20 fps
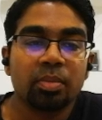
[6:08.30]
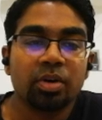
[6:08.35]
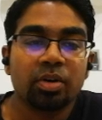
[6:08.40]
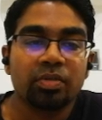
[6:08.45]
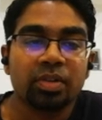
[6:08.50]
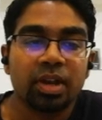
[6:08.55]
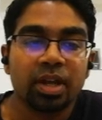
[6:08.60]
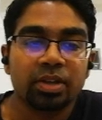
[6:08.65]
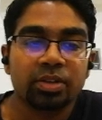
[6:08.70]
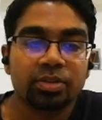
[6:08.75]
number
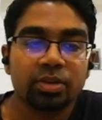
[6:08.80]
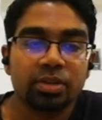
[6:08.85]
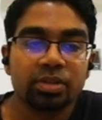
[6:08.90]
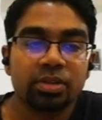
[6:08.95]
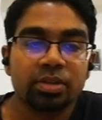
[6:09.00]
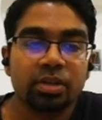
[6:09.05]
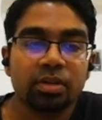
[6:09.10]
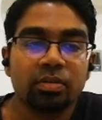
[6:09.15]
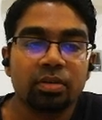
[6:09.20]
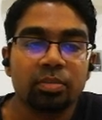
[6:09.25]
of
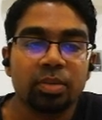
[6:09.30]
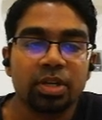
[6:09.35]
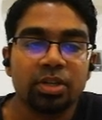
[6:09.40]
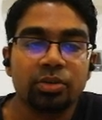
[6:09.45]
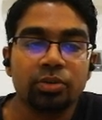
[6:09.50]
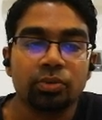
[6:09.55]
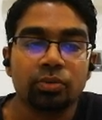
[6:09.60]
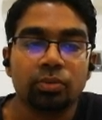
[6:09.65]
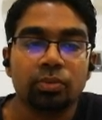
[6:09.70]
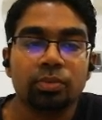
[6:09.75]
electrons here will
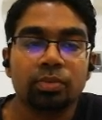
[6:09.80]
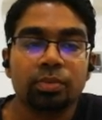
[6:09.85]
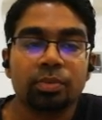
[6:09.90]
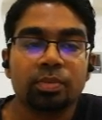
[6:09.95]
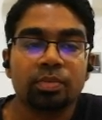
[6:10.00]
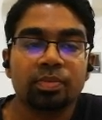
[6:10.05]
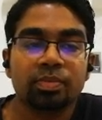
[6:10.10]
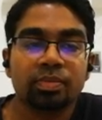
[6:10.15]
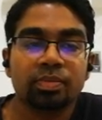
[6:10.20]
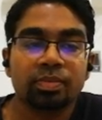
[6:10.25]
be two.
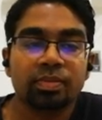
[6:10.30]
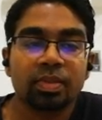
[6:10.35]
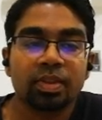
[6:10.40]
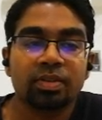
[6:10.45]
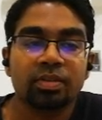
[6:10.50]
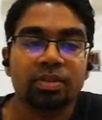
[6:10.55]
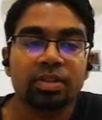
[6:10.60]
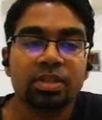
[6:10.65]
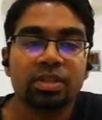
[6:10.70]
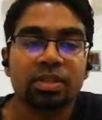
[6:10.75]

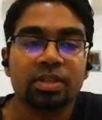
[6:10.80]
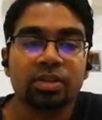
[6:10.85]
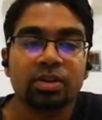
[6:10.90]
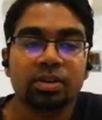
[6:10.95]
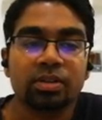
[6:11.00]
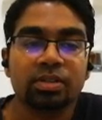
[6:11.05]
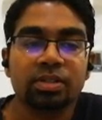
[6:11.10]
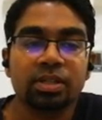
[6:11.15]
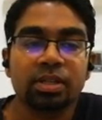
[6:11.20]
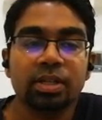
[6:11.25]
So this is
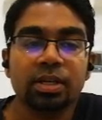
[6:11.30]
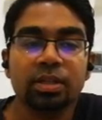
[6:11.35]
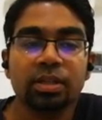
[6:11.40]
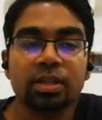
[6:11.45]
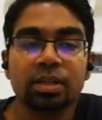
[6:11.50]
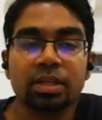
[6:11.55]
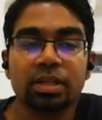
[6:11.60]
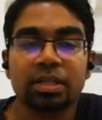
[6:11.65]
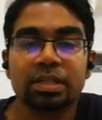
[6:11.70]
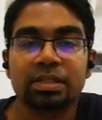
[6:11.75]

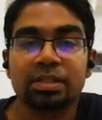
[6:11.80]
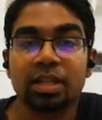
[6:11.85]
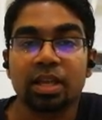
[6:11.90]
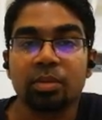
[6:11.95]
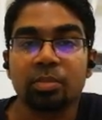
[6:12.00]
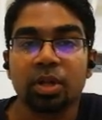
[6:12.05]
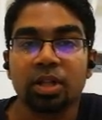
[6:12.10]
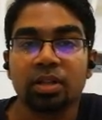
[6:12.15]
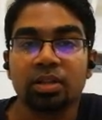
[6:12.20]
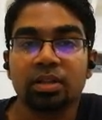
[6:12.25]
considered
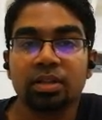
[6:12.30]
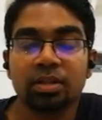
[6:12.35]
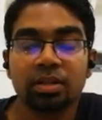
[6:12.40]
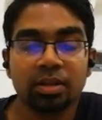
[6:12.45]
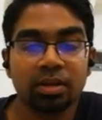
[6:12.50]
stable.